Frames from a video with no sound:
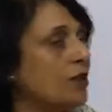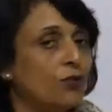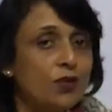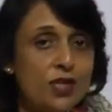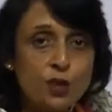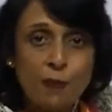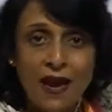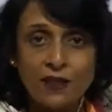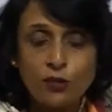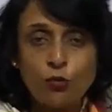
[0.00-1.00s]
it to the
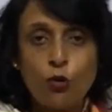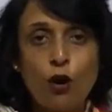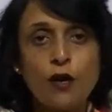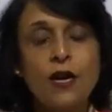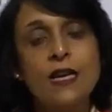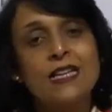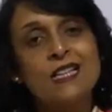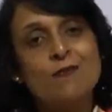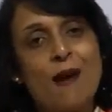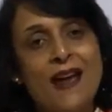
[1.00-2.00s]
spinal cord,
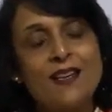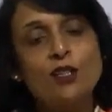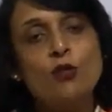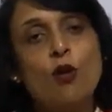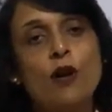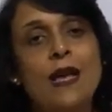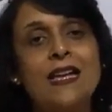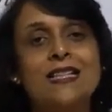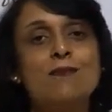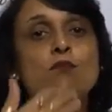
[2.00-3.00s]
spinal cord
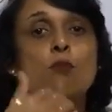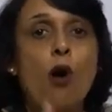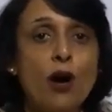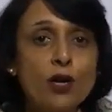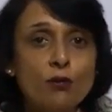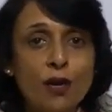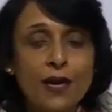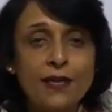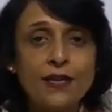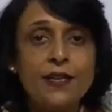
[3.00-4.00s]
has
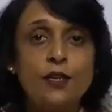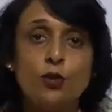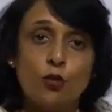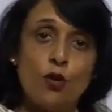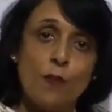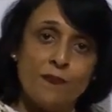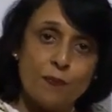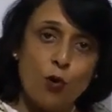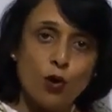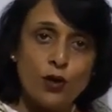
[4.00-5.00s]
modulated it to
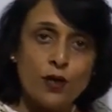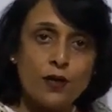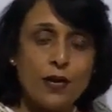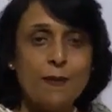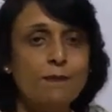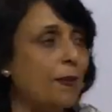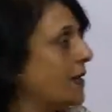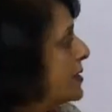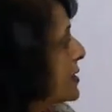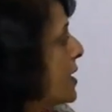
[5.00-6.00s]
motor
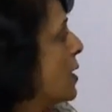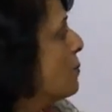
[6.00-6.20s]
impulse,